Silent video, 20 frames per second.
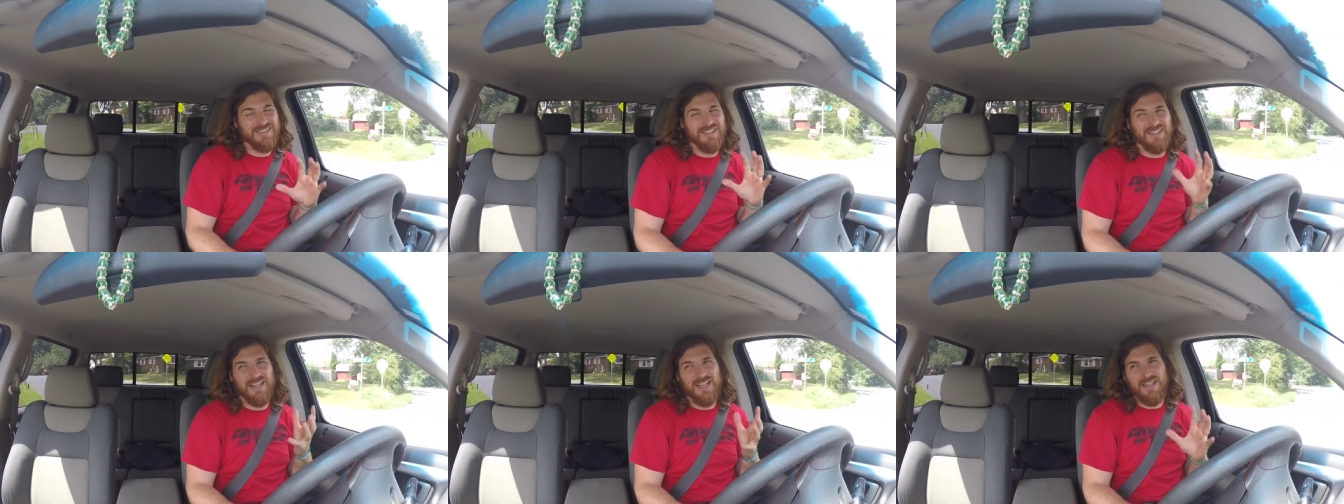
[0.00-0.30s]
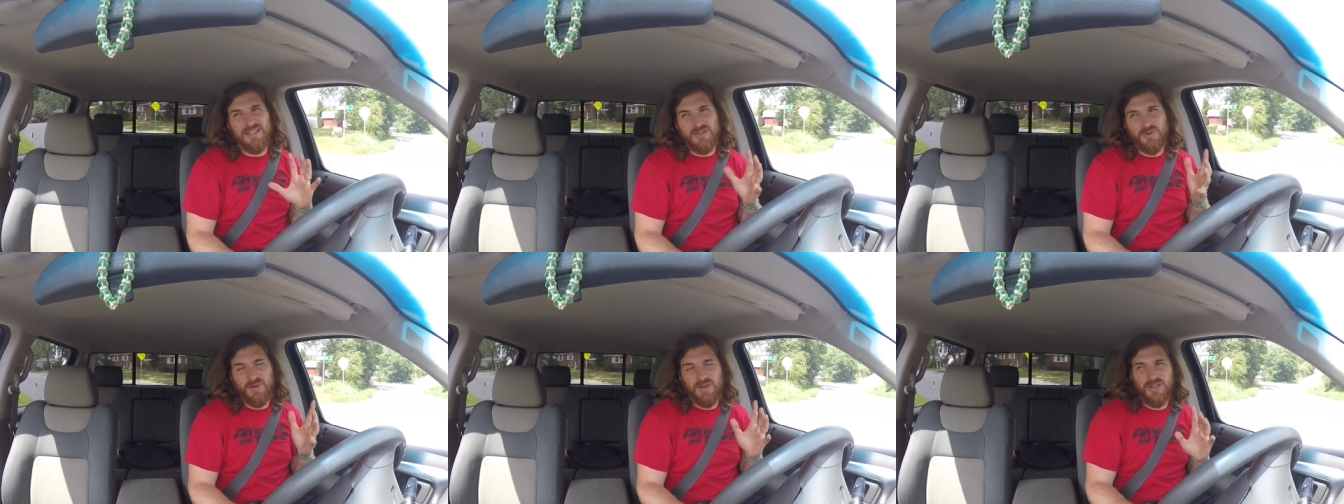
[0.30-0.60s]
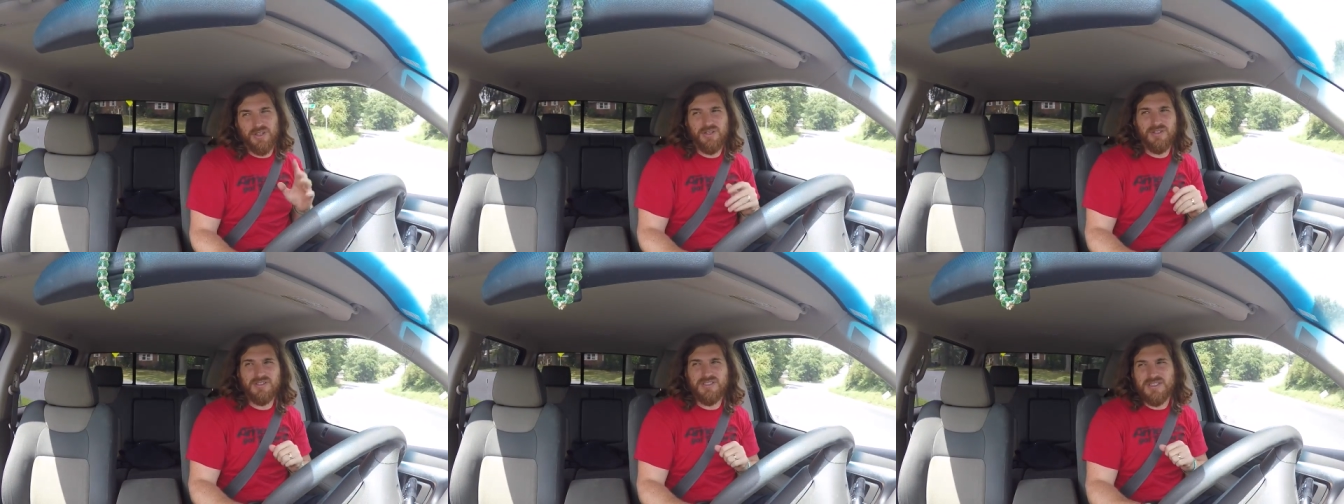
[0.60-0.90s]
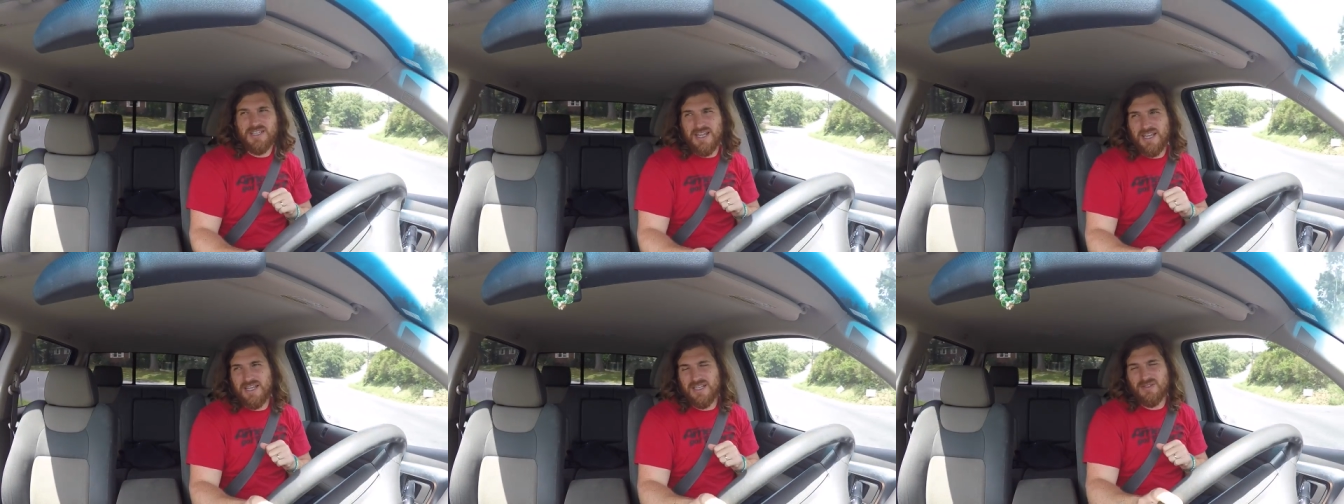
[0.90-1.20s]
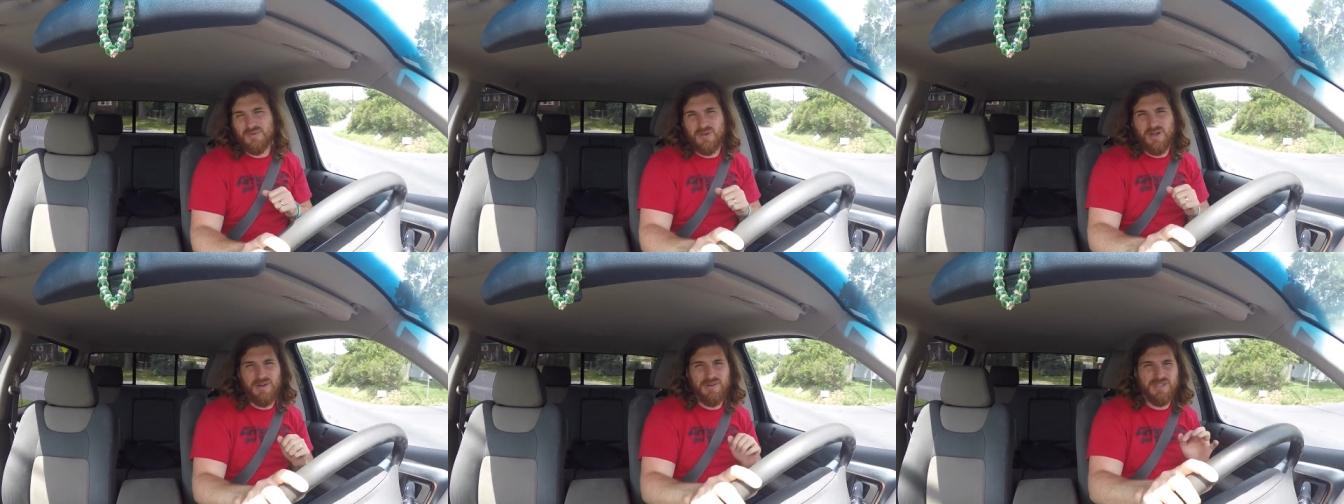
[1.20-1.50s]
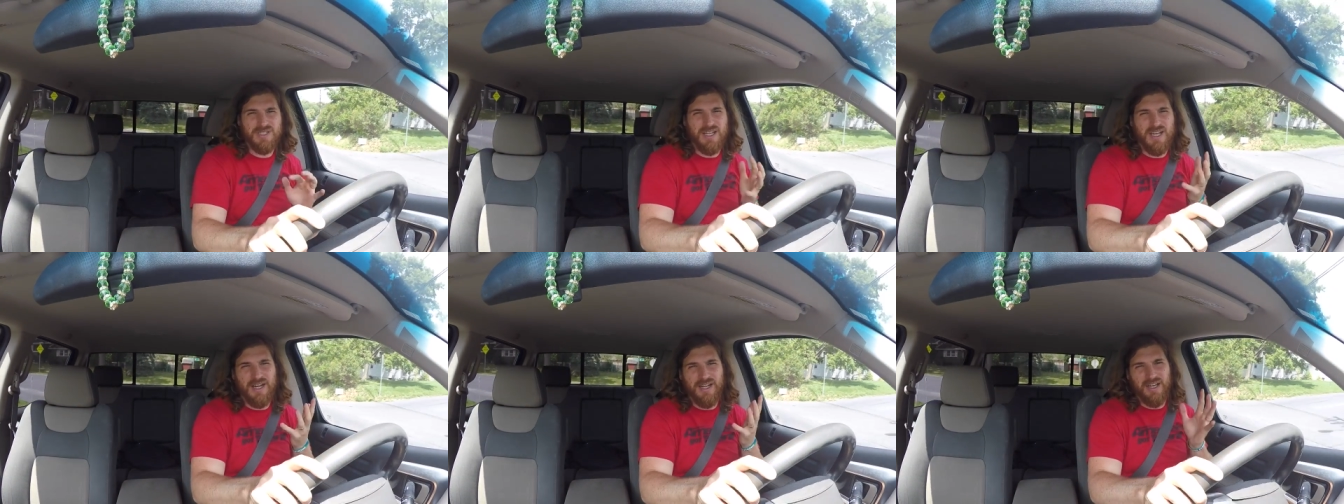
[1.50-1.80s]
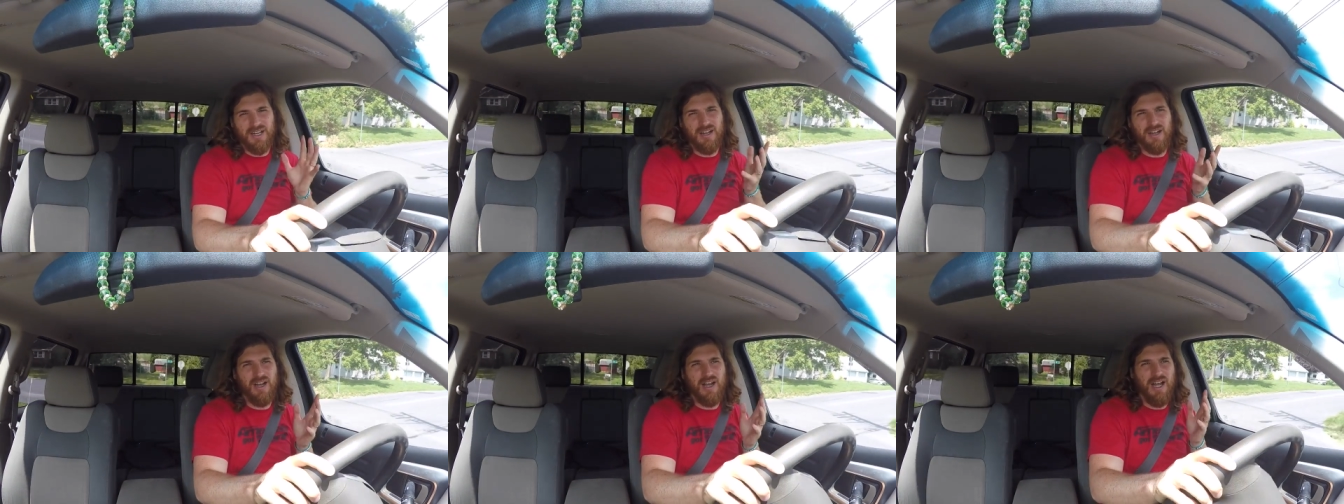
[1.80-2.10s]
And today is one of those days where I was
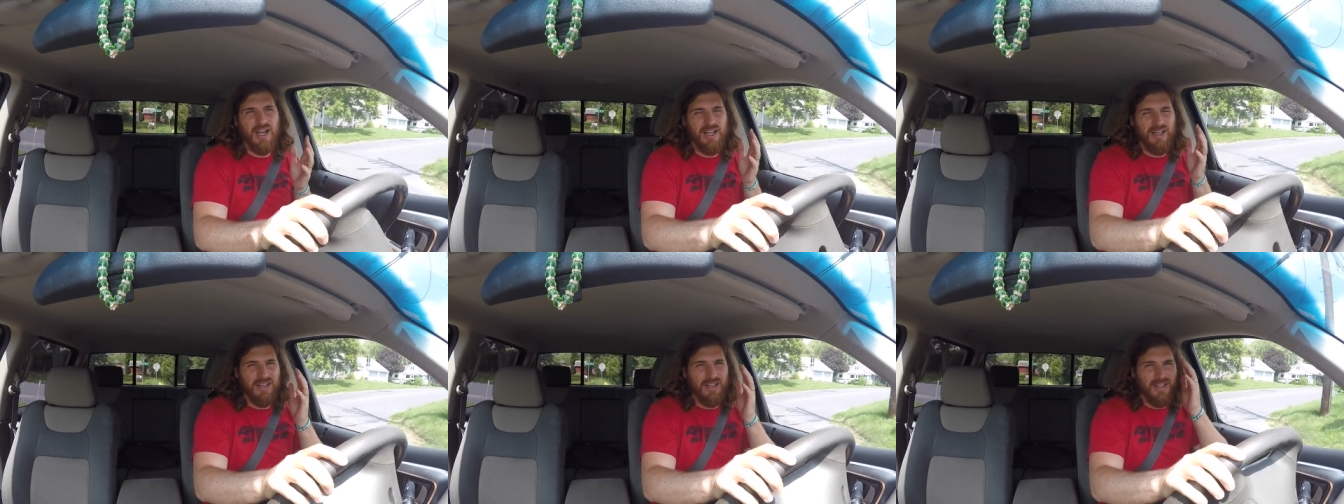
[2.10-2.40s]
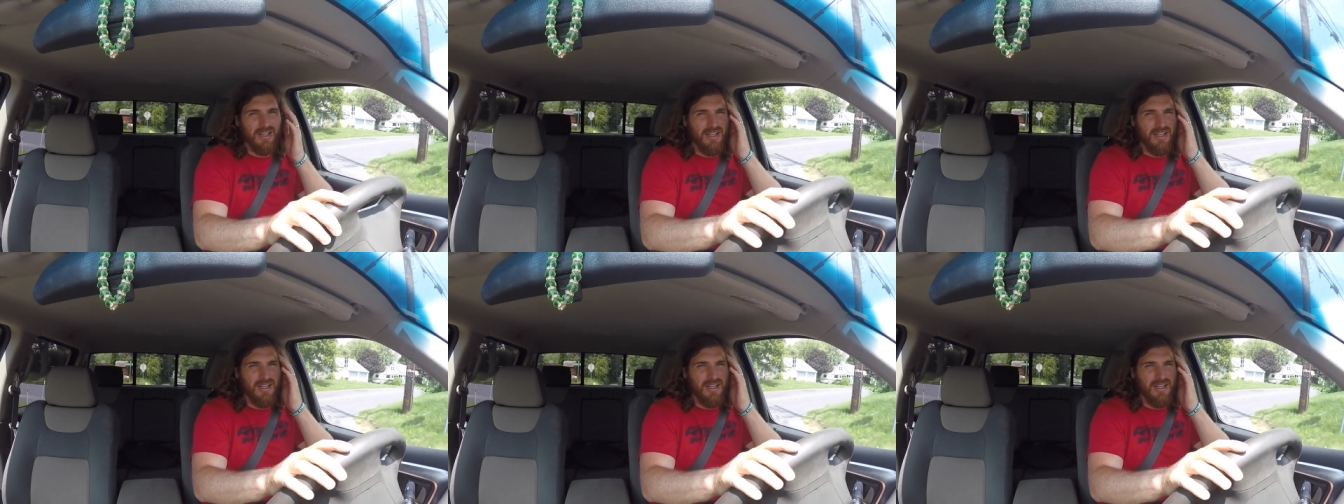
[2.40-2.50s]
kind of caught